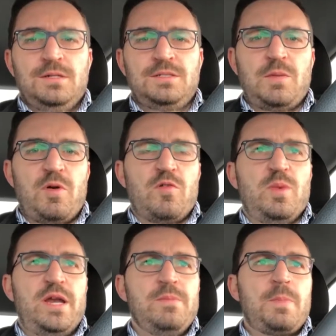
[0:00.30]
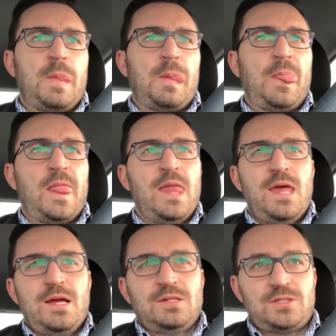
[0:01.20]
What's up, everybody?
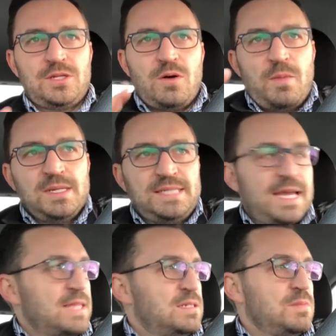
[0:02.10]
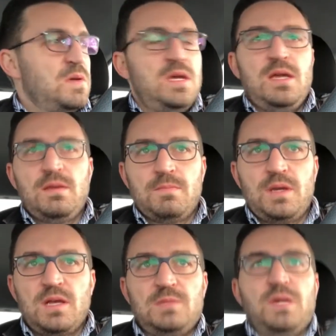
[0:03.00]
So I've been taking some heat
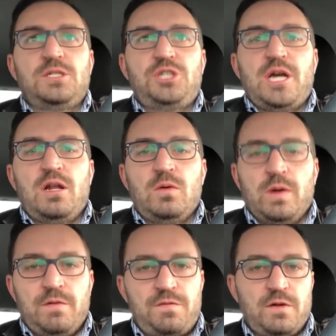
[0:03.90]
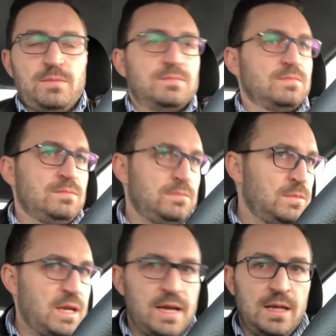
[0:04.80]
because my channel went
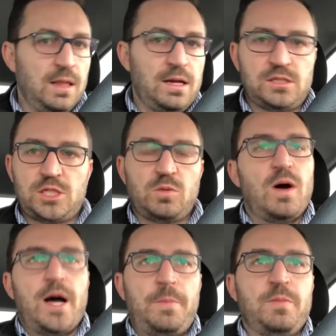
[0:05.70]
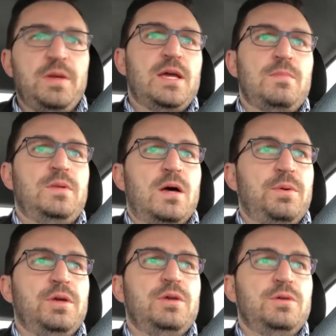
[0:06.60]
from LS swapped
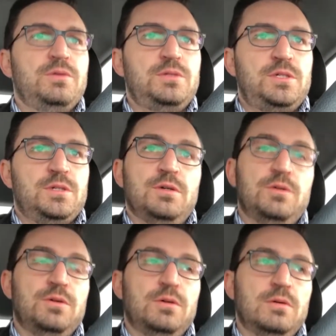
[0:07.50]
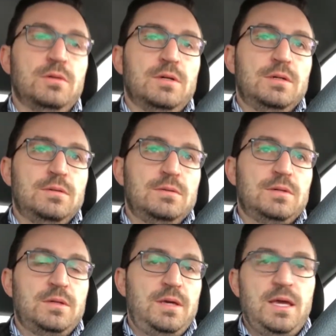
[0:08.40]
BMW
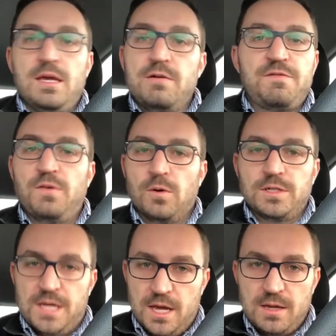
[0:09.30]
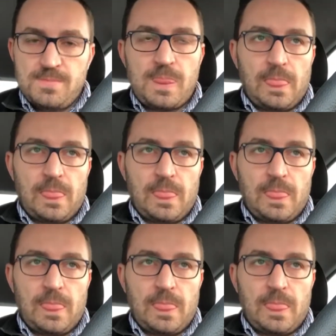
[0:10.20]
to Kia Forte.